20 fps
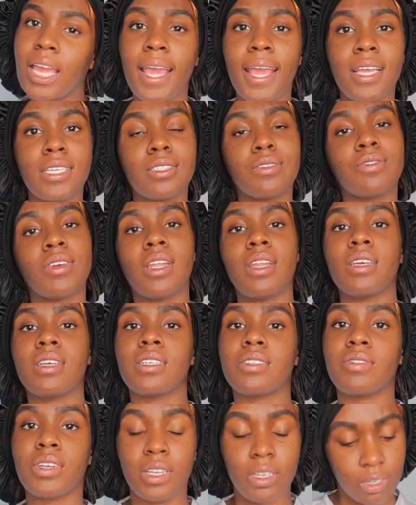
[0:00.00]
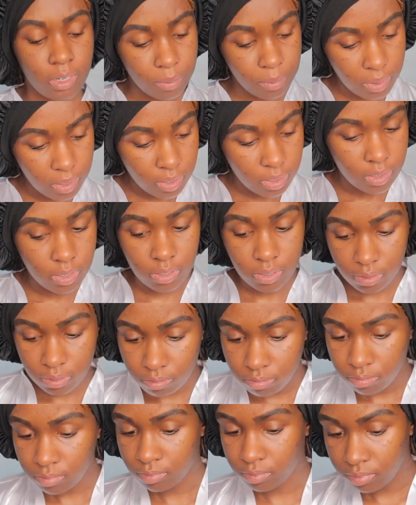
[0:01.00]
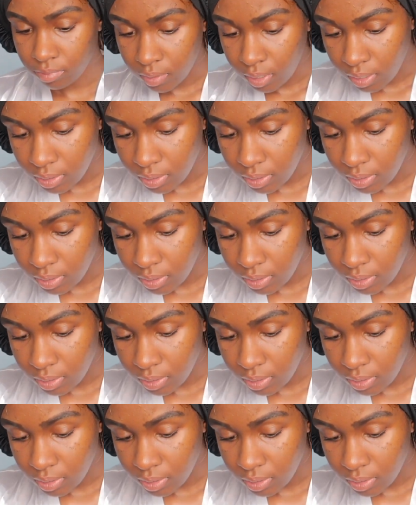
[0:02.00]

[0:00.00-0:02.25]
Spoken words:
I tell you a